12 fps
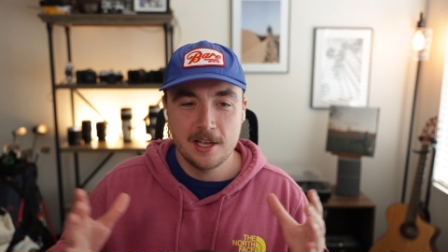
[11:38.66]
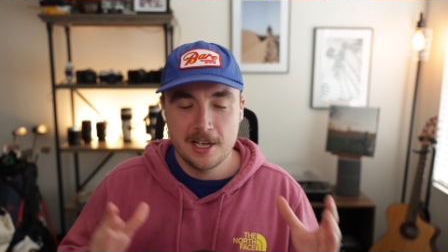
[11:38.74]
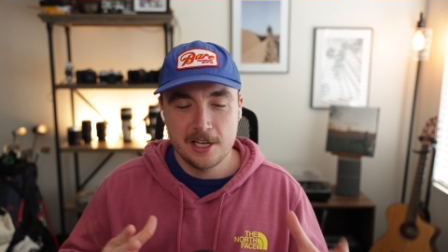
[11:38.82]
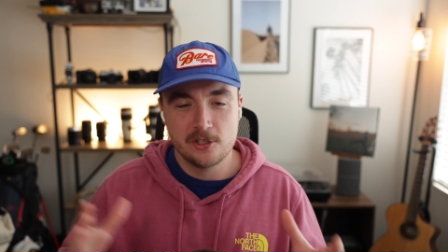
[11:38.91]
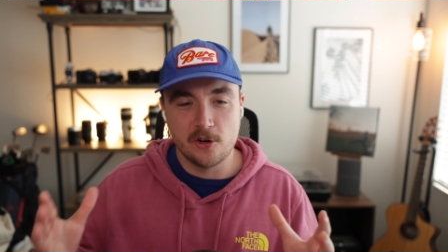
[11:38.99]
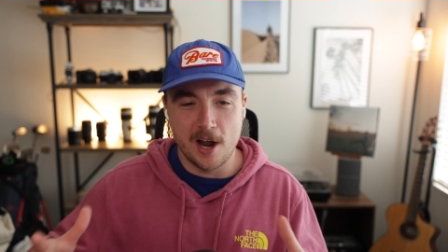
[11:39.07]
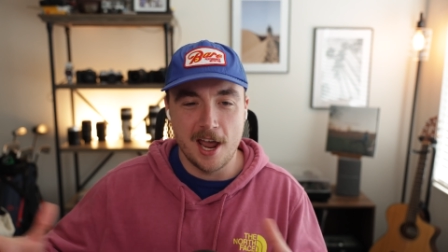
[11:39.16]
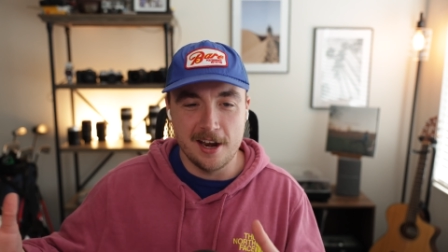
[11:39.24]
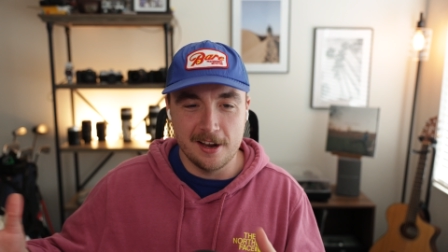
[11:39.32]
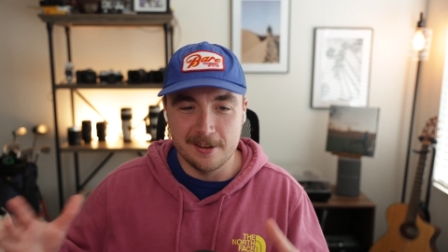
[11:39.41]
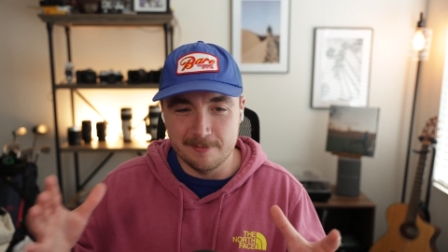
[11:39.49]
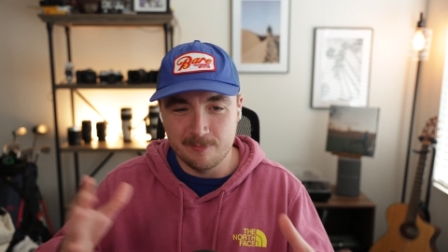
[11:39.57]
try
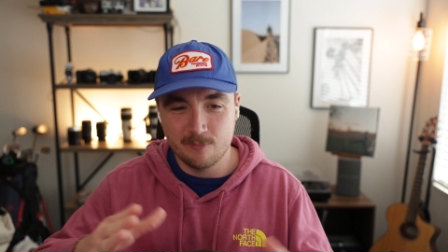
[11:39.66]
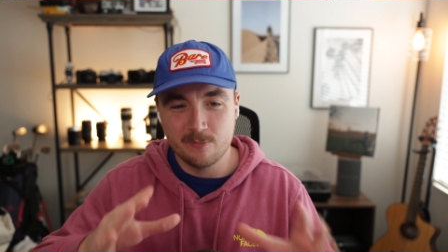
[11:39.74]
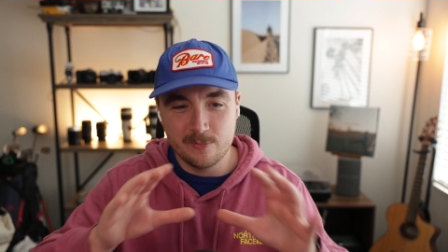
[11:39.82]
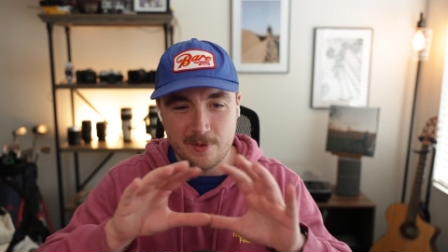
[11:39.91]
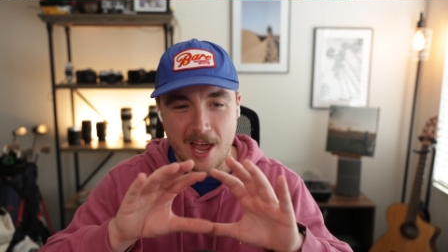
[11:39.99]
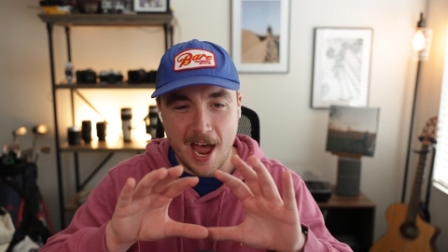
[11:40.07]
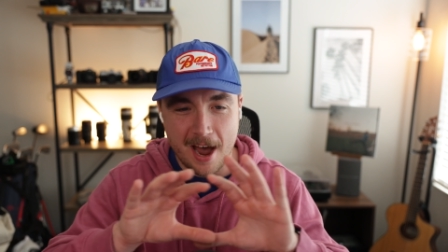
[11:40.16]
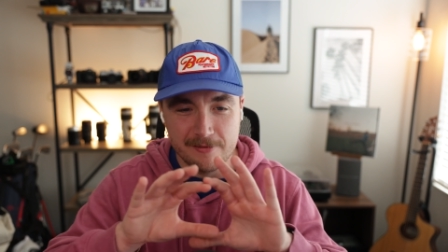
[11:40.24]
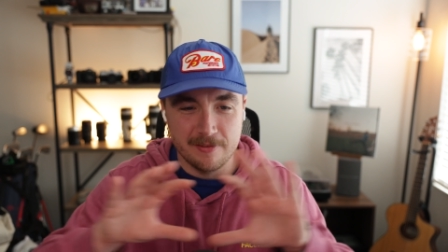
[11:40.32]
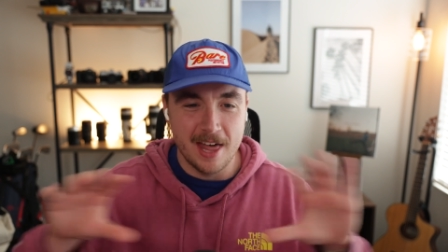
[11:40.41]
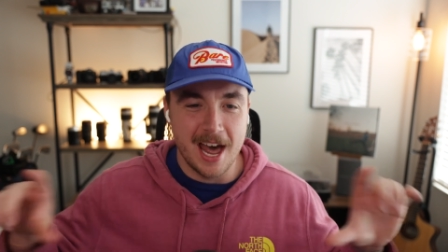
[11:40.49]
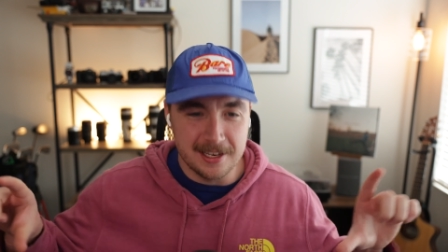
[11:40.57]
to have
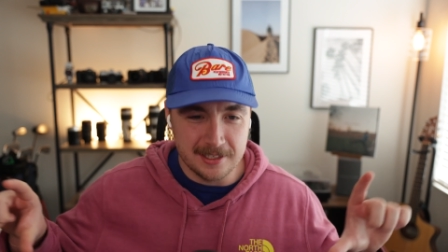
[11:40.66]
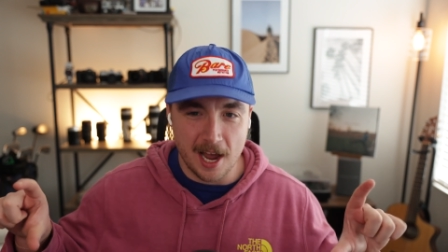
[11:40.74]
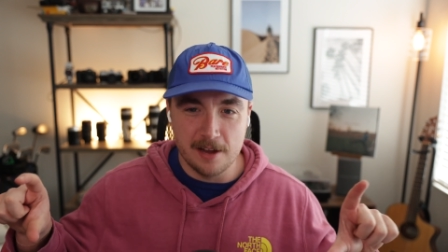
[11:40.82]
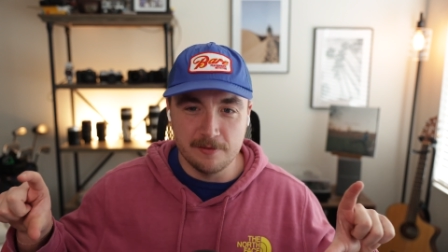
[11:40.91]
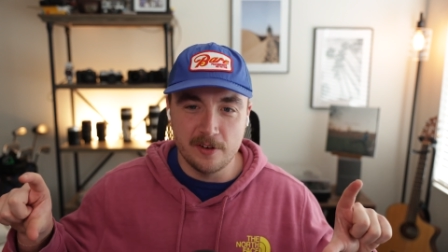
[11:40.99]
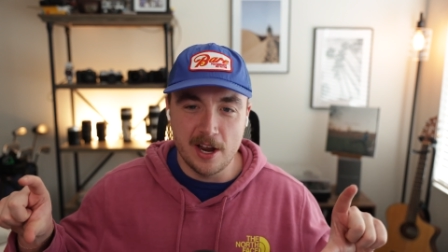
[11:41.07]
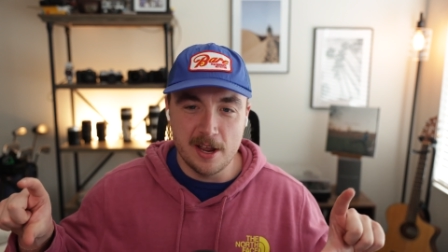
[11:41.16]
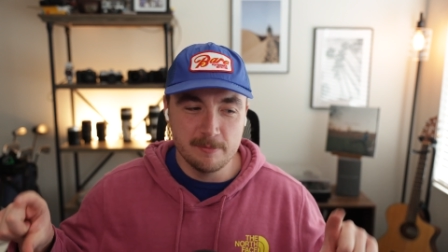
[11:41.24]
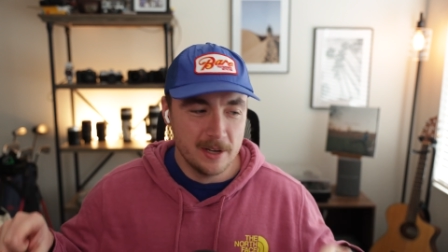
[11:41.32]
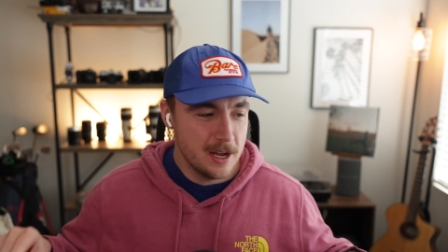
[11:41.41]
that time frame.